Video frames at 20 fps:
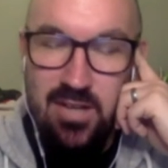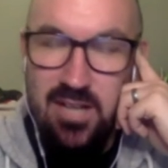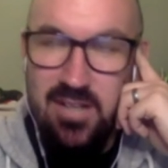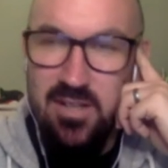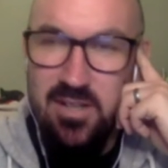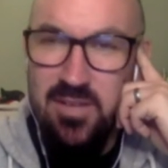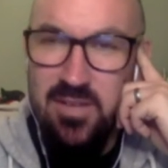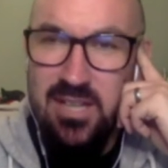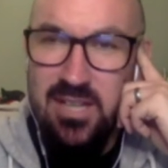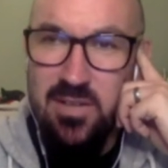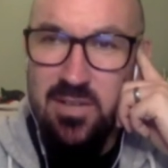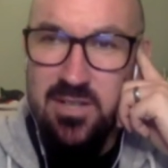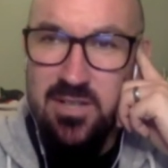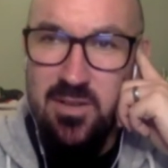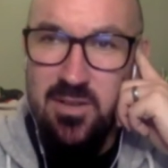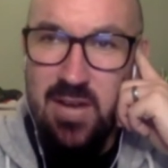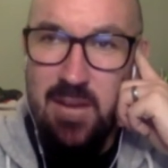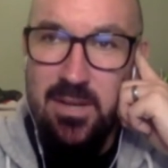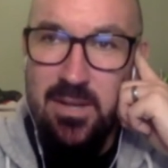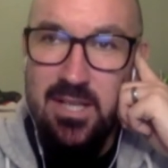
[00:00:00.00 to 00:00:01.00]
I don't think they were
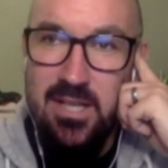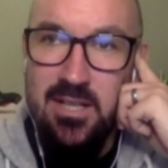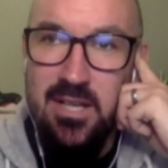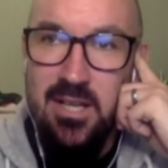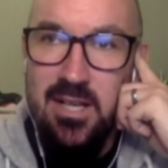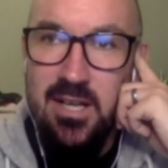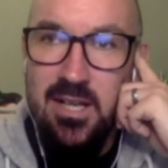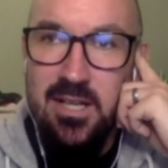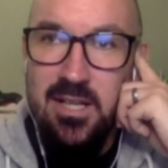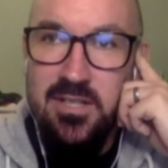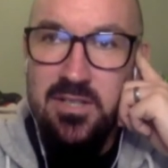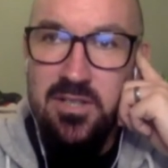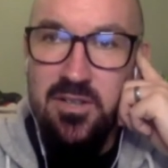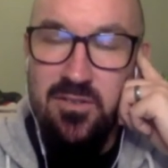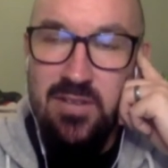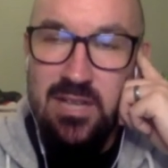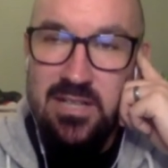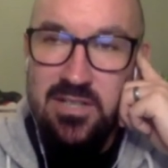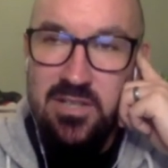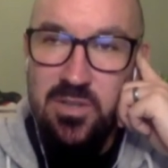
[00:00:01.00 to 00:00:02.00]
too happy to
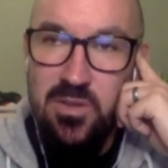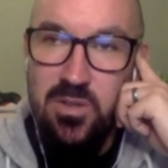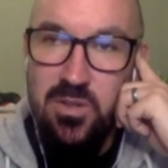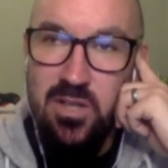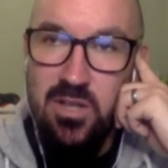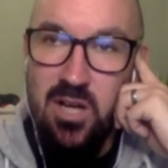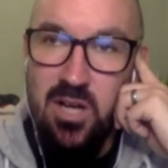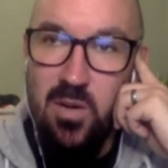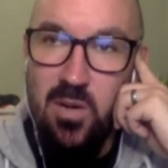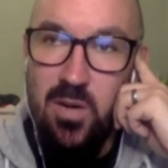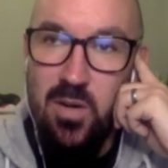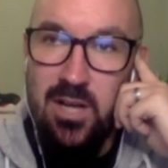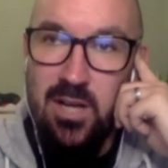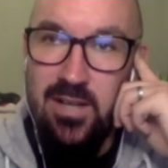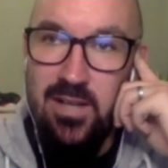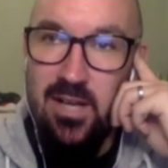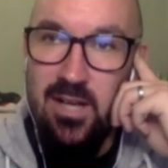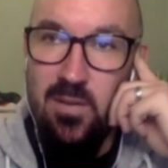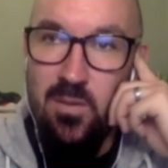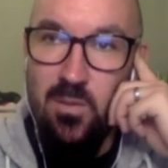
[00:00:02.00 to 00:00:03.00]
have let Tuchel go
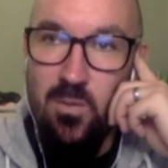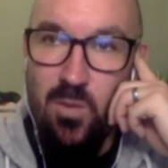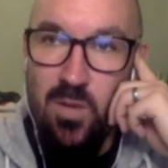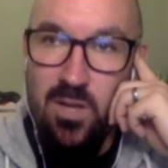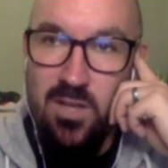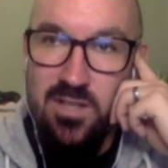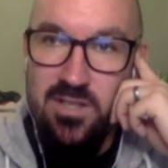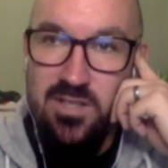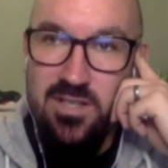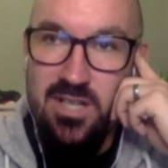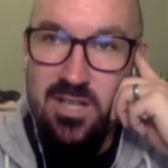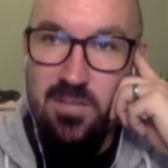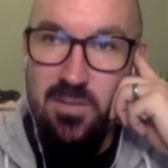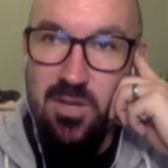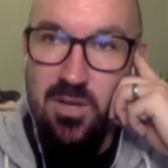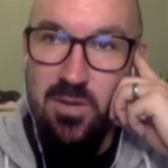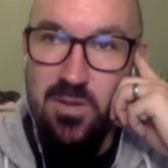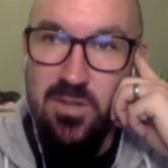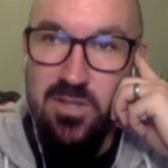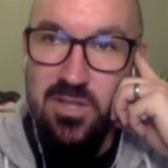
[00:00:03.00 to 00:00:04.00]
and then watch him
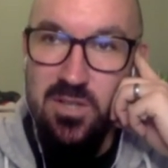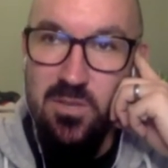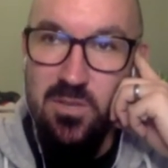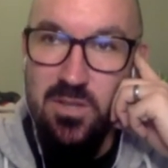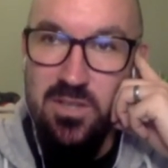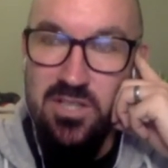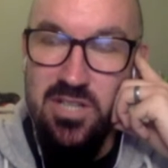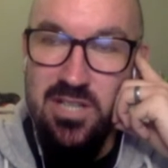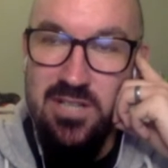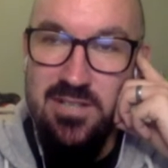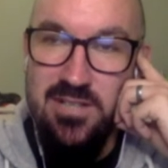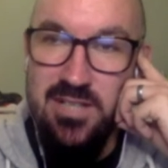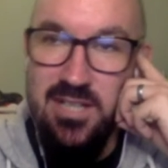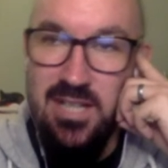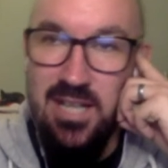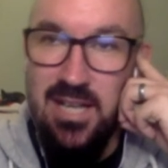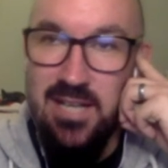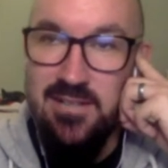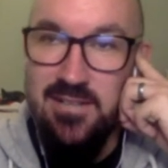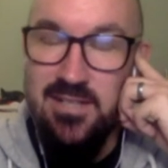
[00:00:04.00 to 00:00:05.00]
go and do what Chelsea did
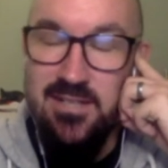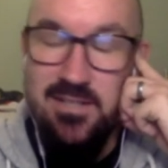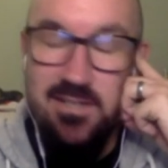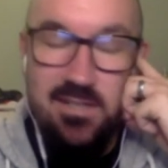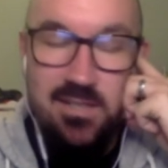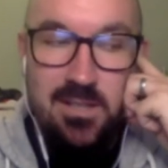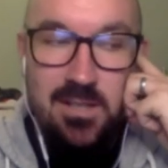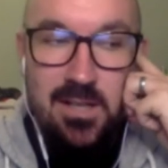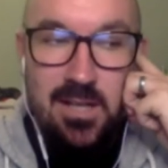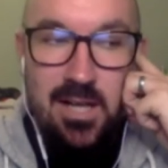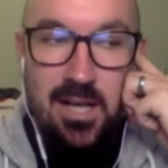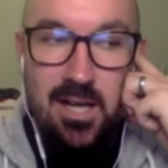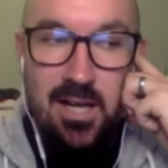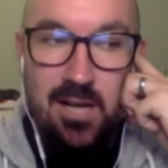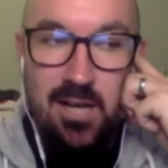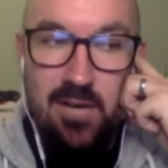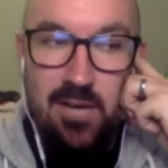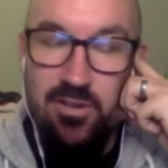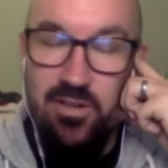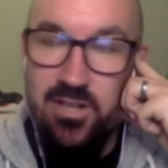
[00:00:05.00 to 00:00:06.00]
last season uh,
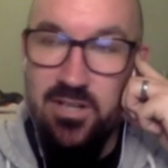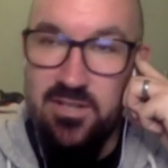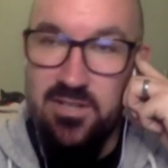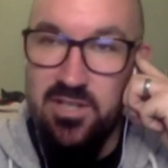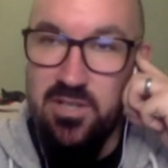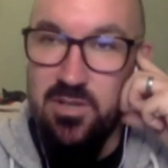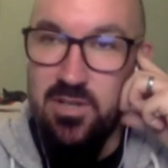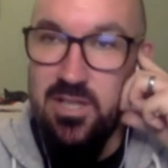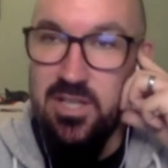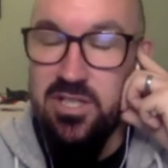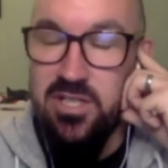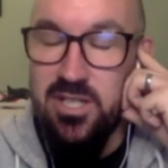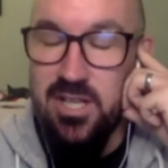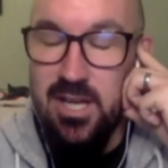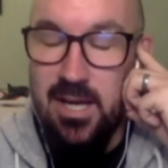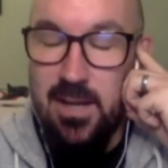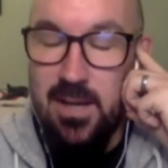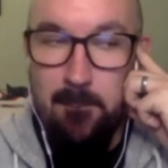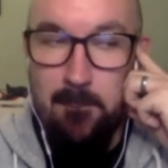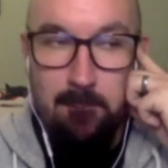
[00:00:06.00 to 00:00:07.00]
under his tutelage.
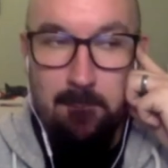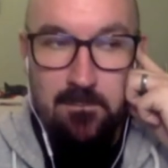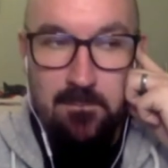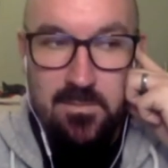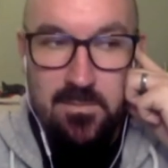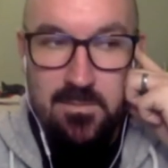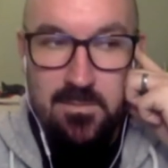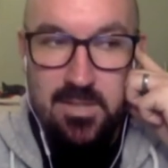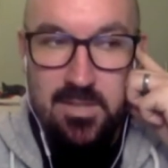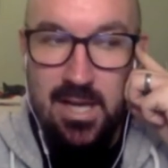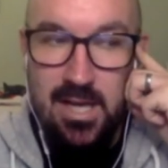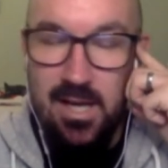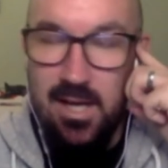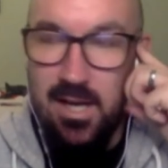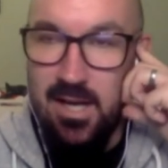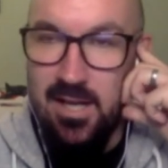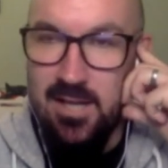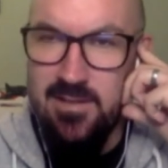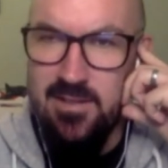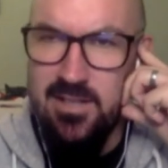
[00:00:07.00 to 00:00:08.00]
Um, yeah, it
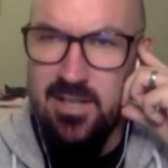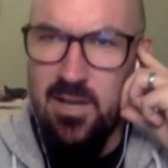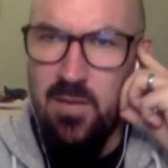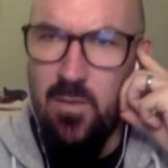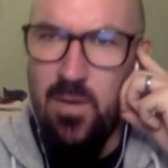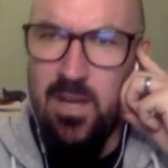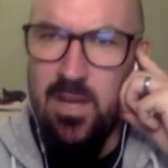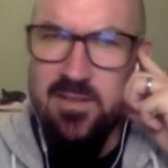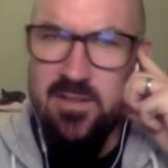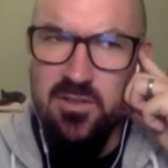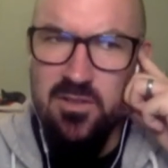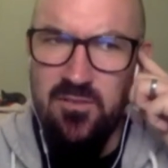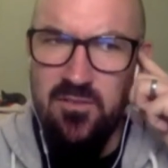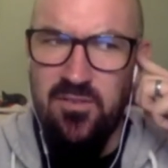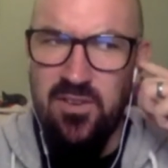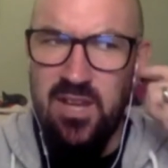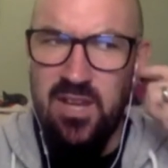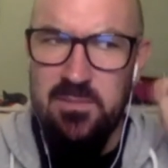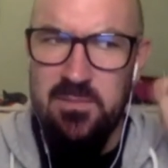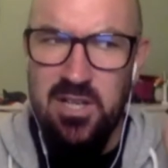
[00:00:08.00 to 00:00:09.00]
hasn't gone down well. So
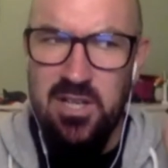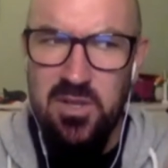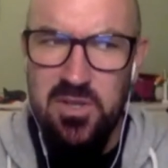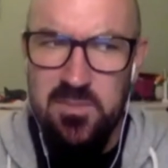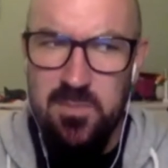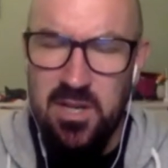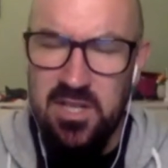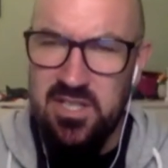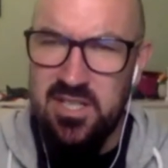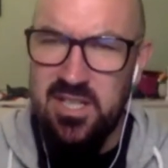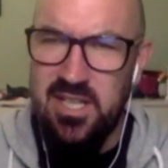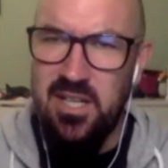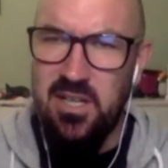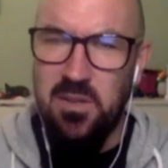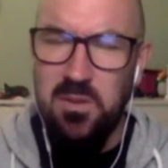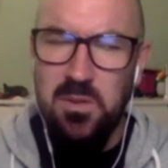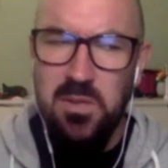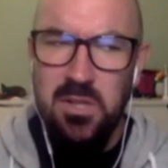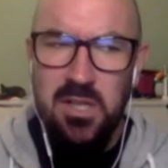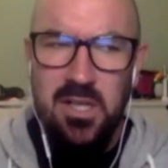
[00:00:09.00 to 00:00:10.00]
for them to lose
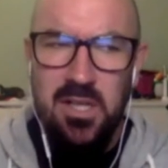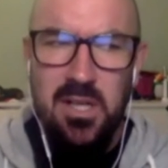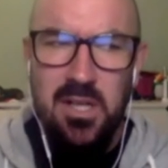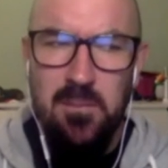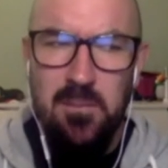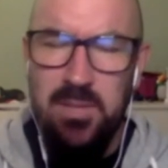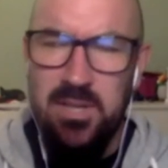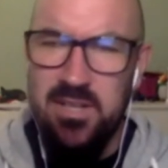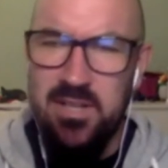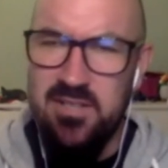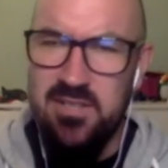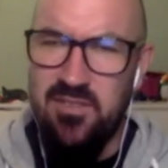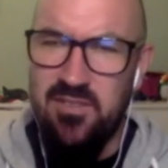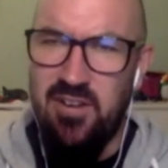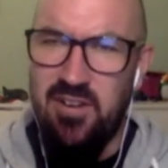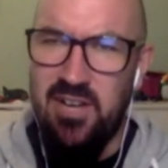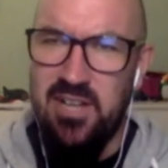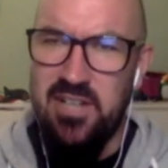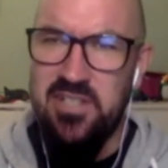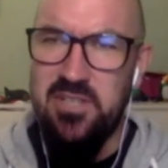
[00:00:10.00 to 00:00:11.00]
Pochettino because of a
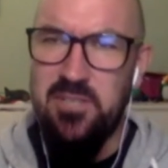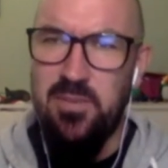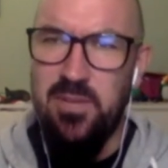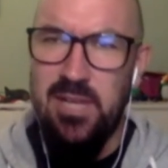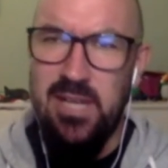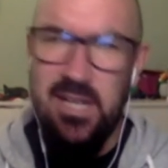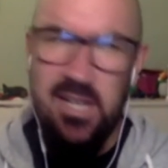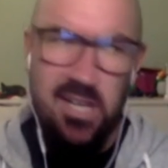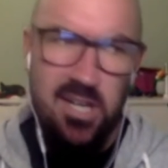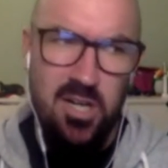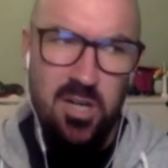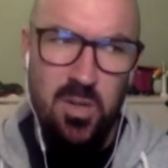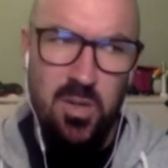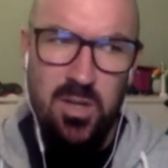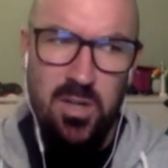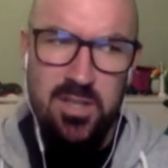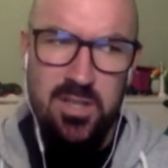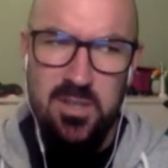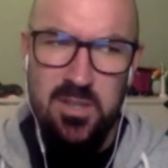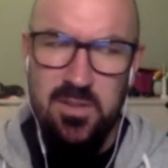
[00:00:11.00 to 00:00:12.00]
relationship with Leonardo,
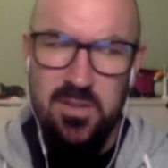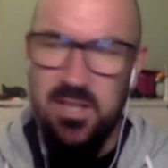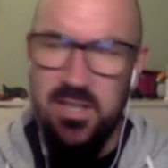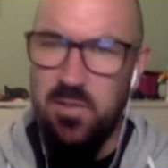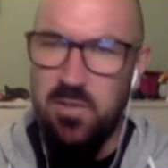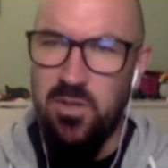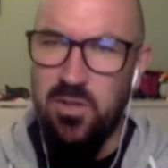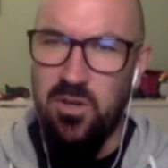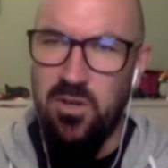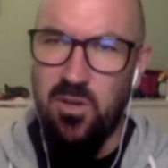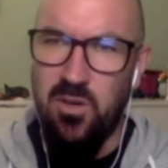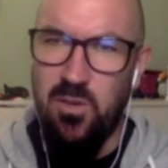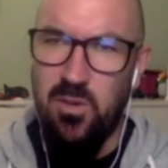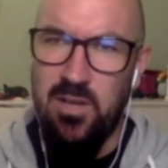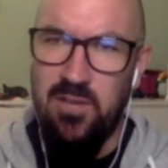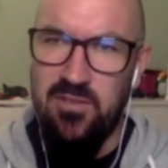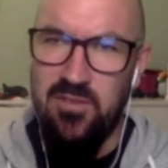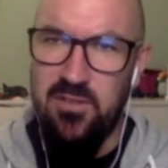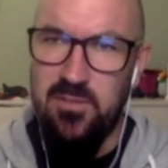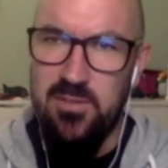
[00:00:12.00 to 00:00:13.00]
I don't think would augur
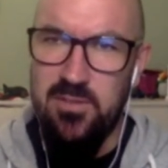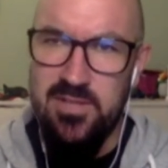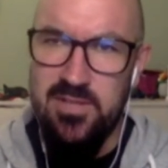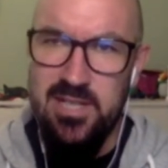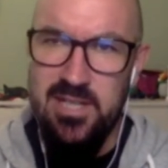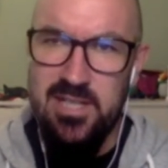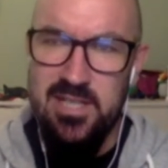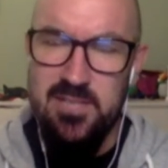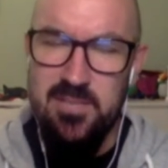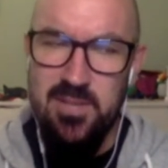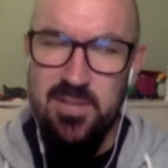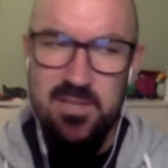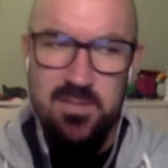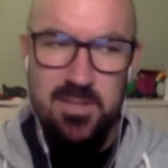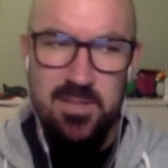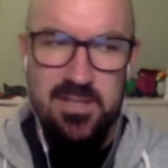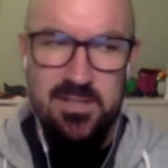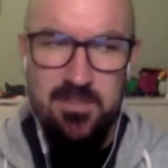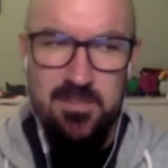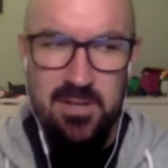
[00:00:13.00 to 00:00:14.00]
well for the Brazilians'
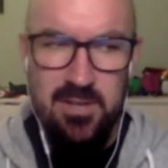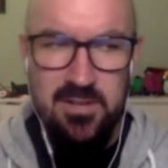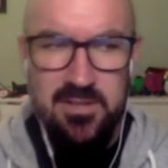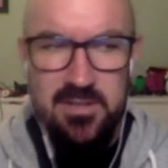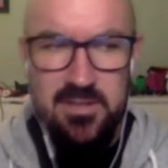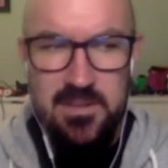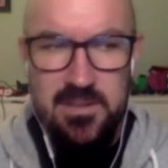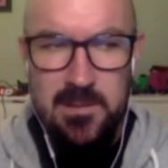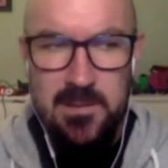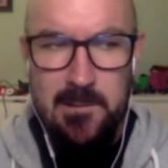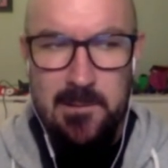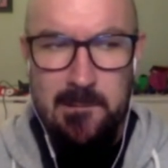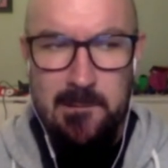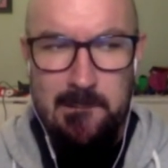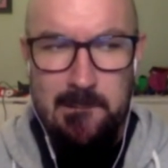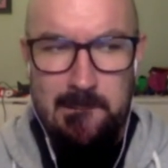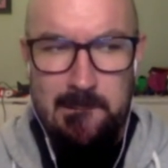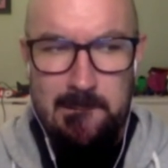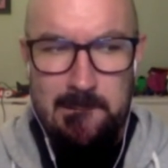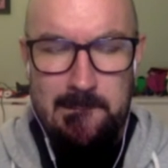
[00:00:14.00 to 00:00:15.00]
prospects in Paris. Yeah.
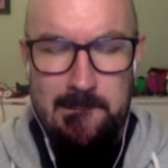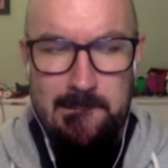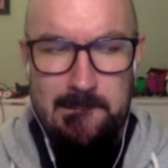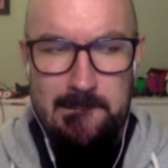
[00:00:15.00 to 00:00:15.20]
What is the,